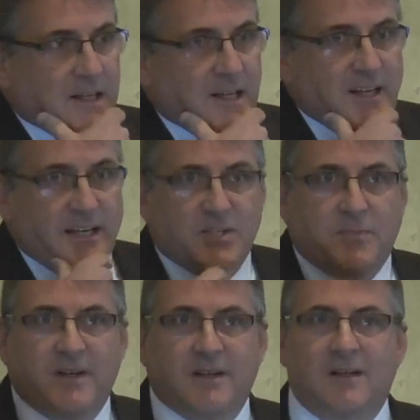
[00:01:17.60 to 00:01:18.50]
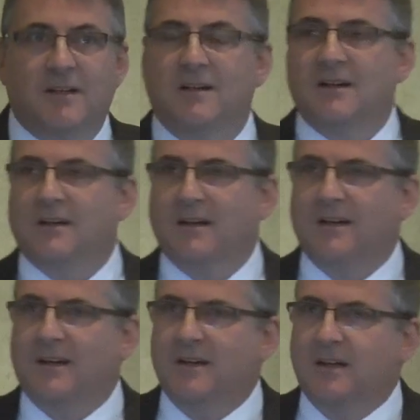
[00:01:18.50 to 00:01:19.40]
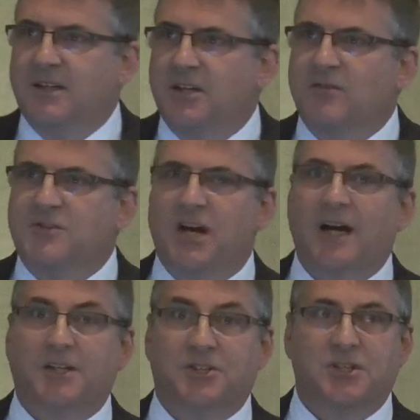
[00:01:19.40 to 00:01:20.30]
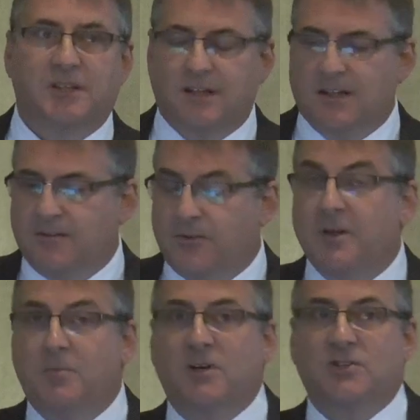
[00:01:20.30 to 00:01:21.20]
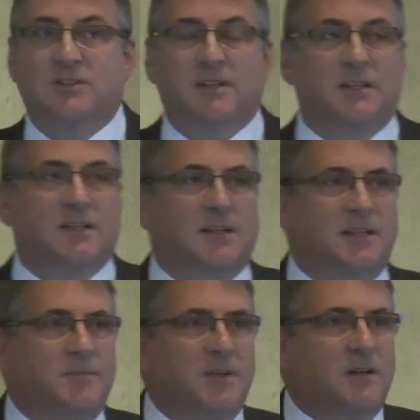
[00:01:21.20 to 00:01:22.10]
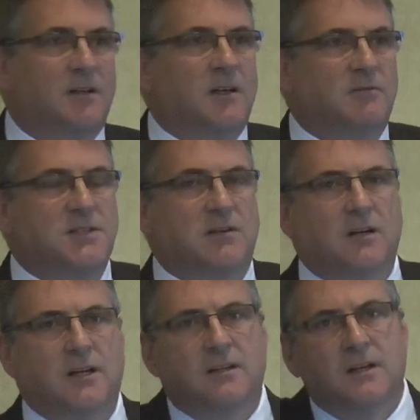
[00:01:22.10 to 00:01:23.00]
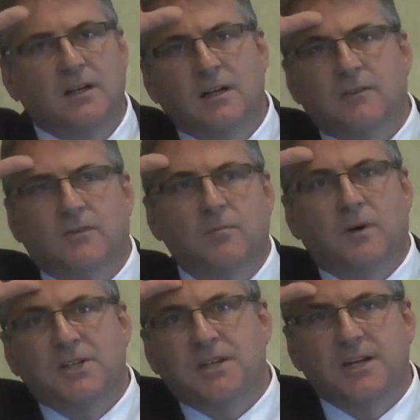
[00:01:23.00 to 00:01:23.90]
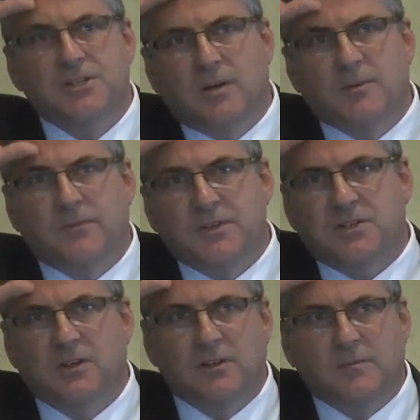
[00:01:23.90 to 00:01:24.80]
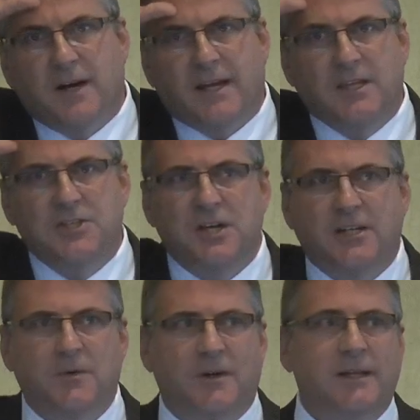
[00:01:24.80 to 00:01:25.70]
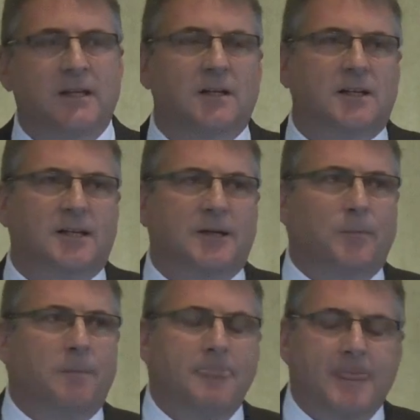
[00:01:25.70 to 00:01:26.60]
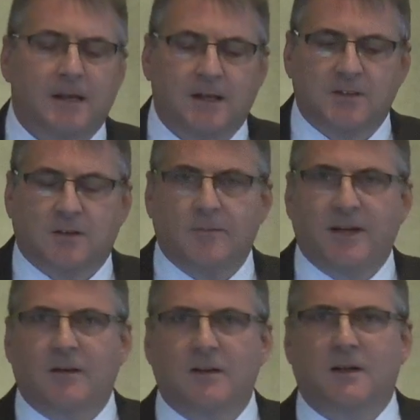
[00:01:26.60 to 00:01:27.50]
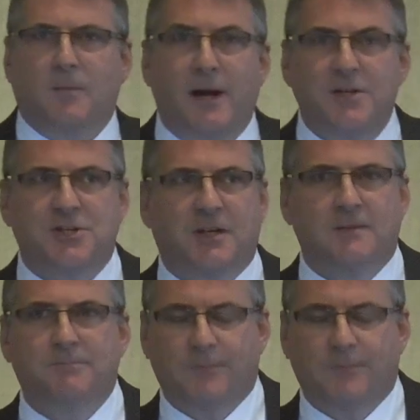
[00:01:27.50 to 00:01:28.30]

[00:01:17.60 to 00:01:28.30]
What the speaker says: It's been a year of change. For me personally, I retired from my day job at Vistion back in January, so I'm now a pensioner.